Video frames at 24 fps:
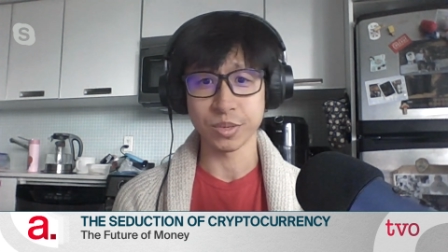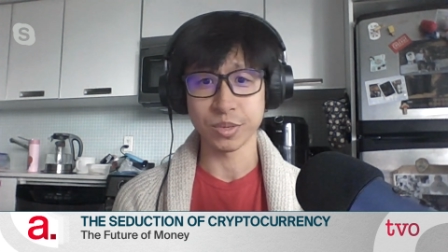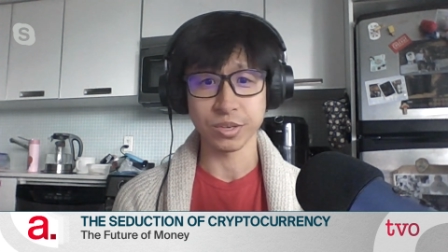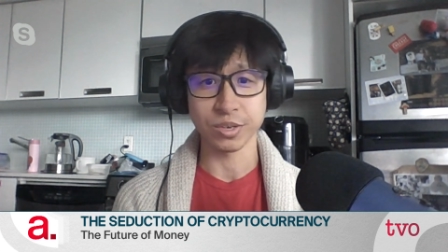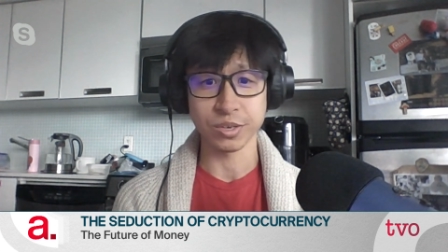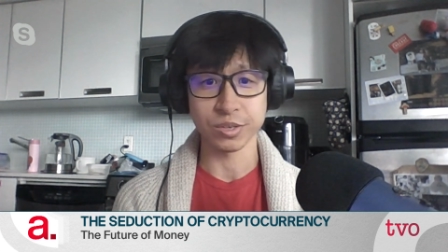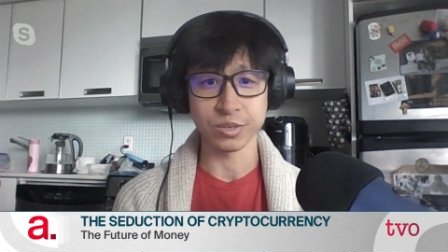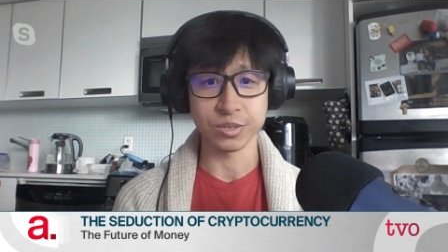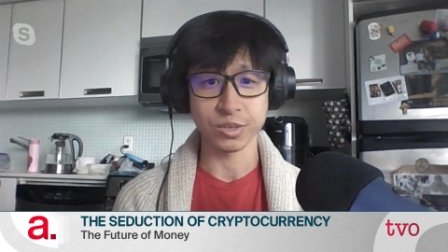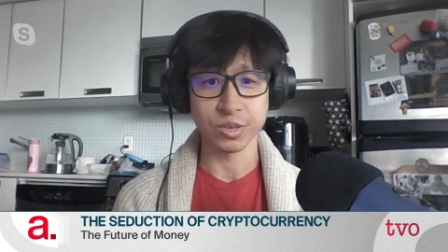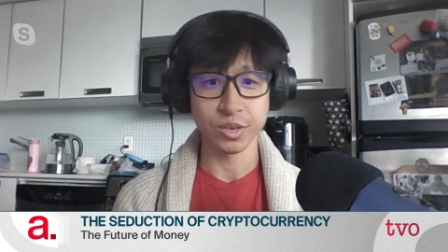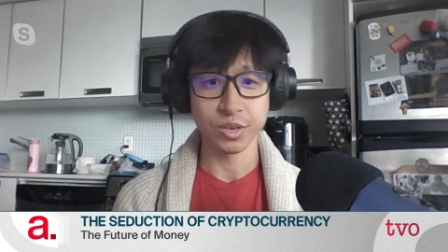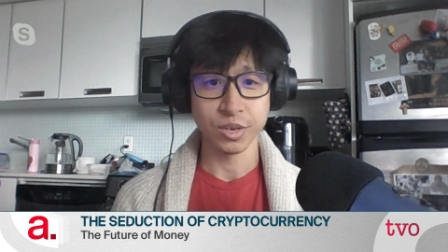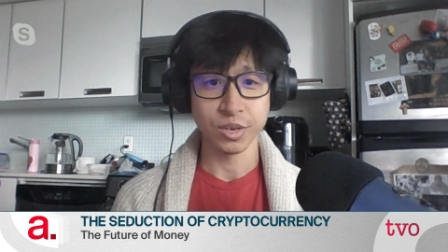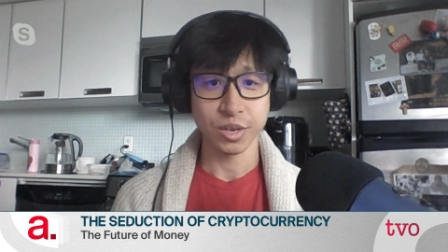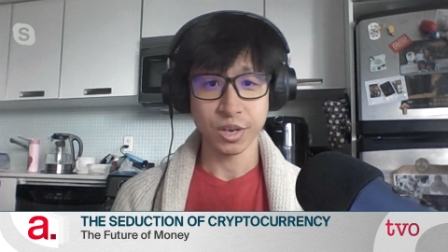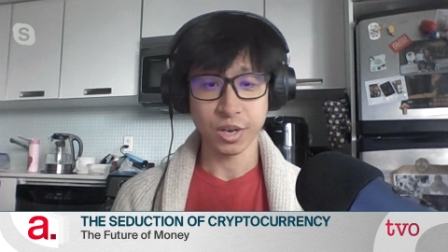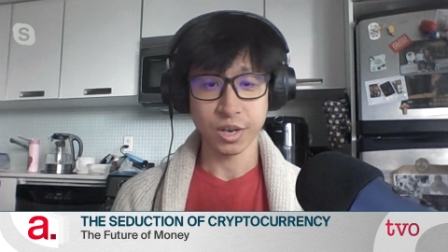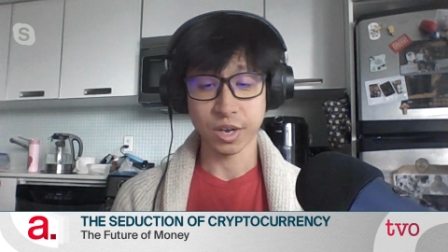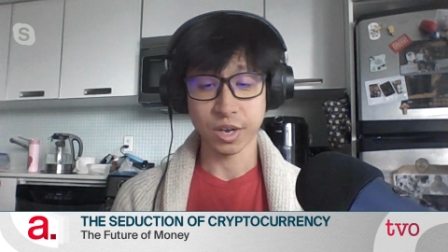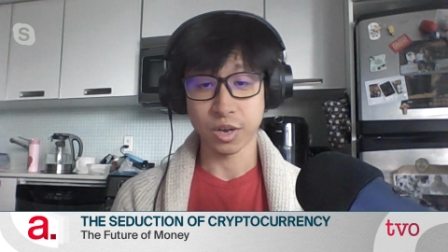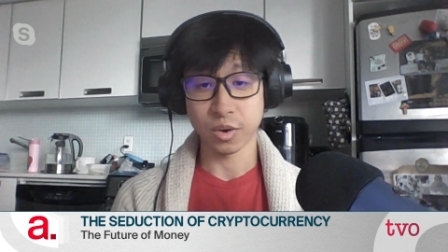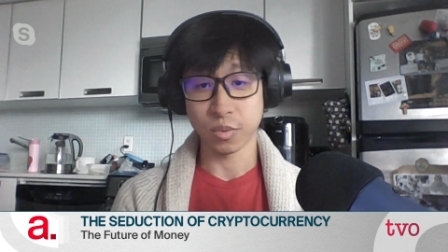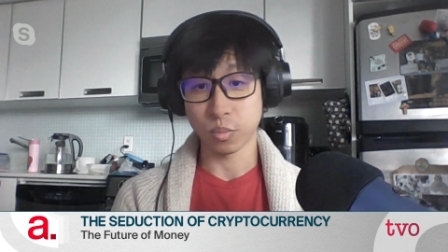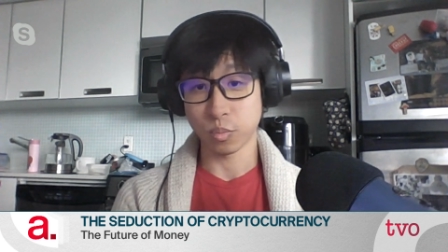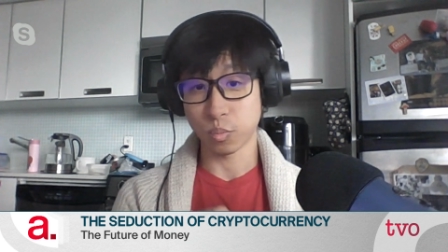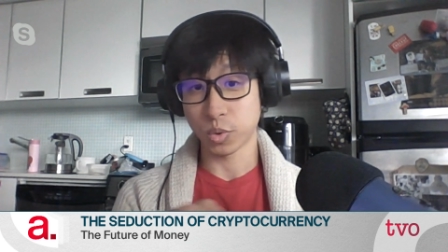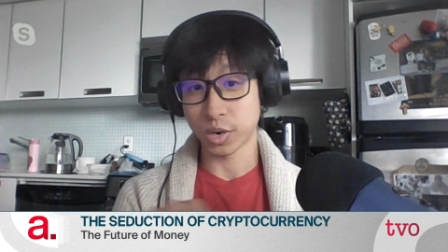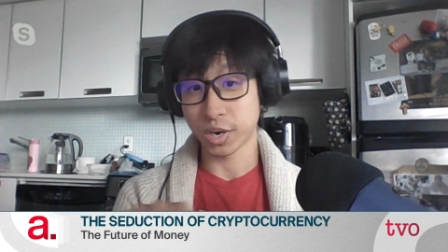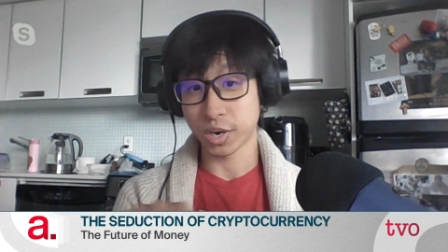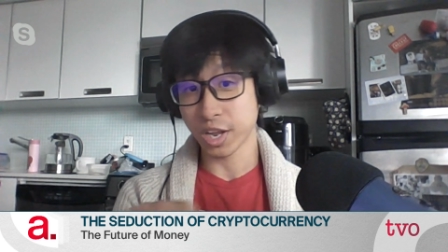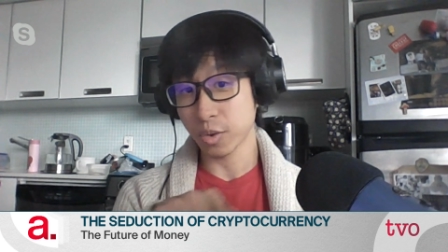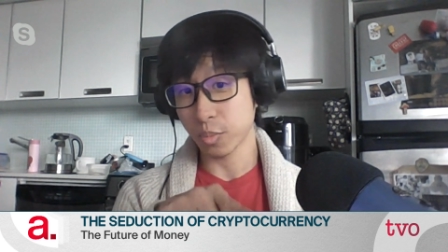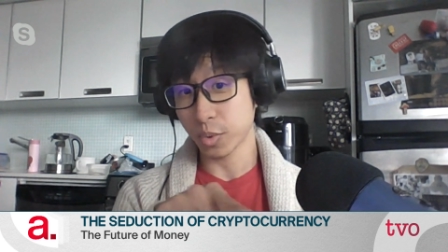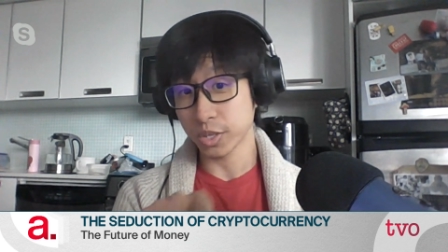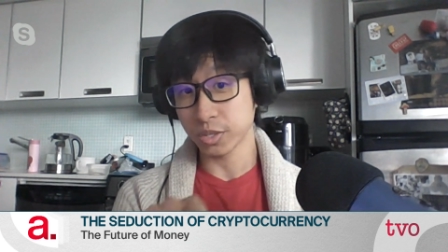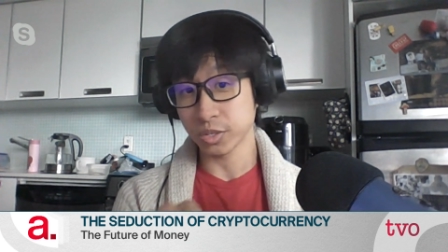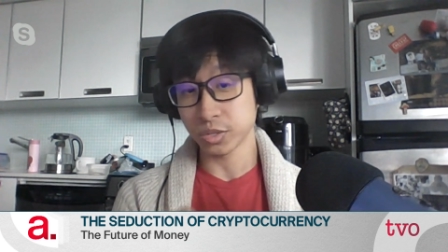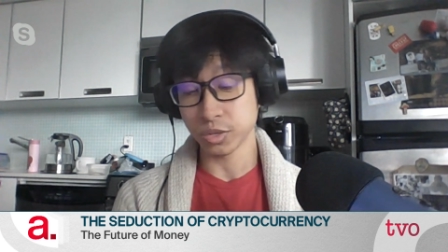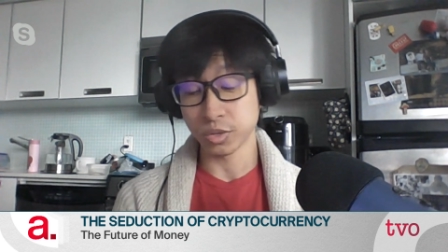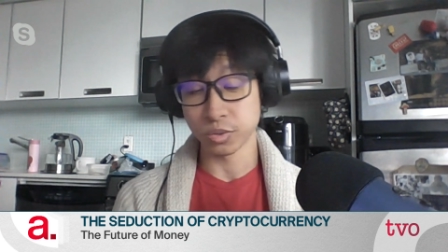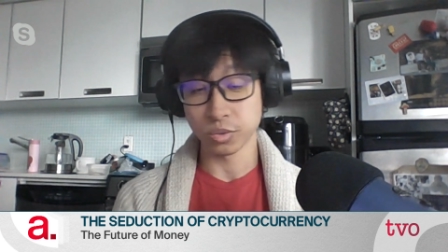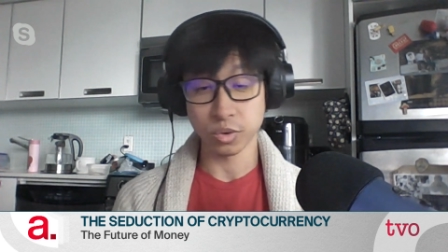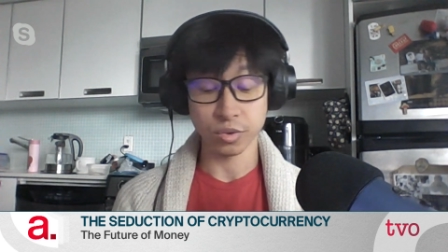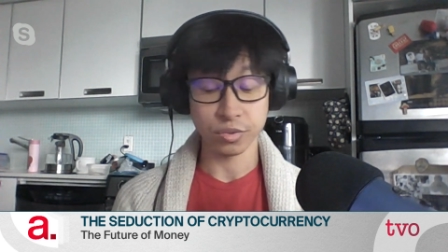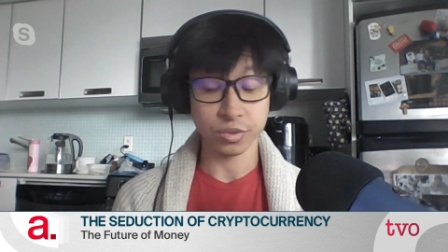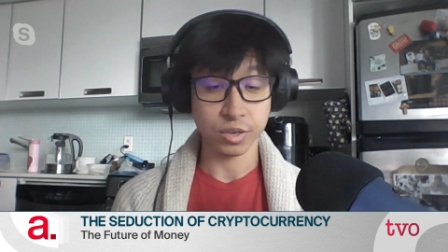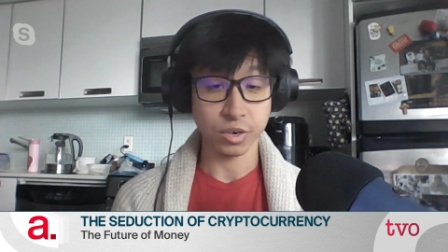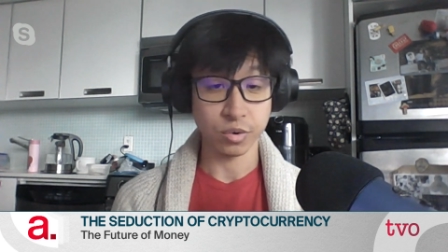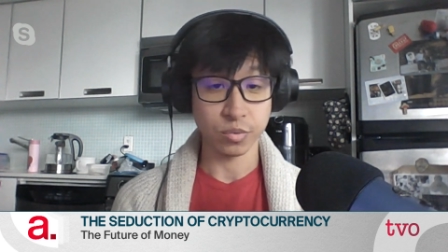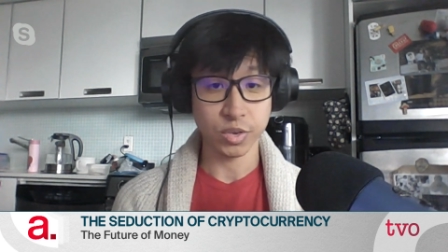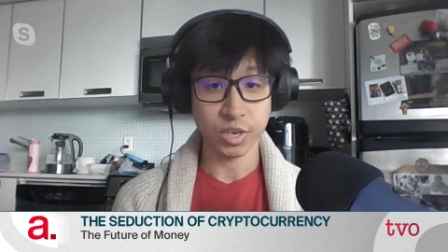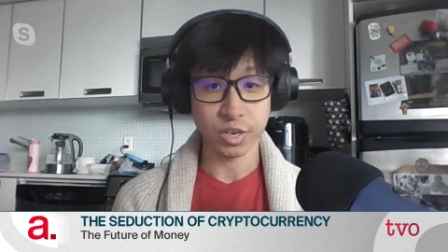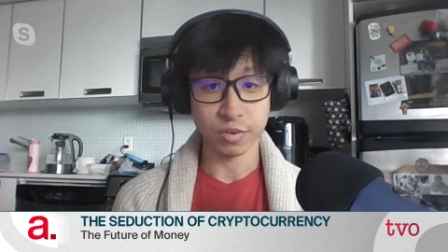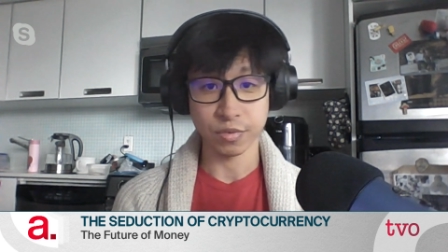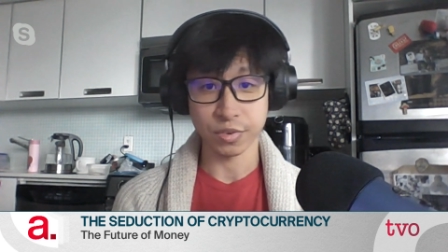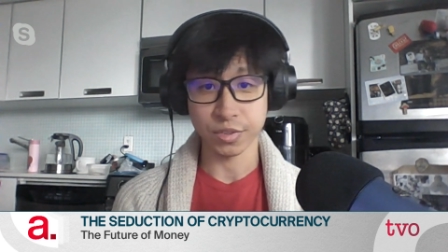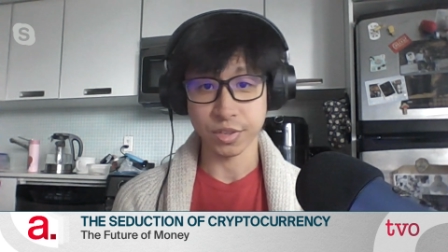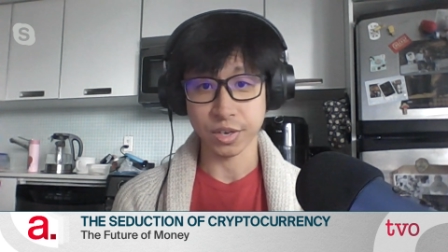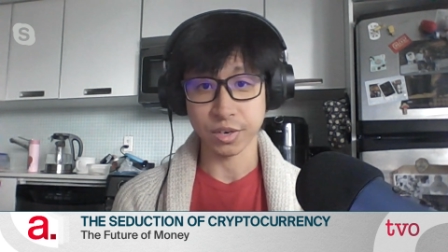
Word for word: Because uh, when I went to North Korea for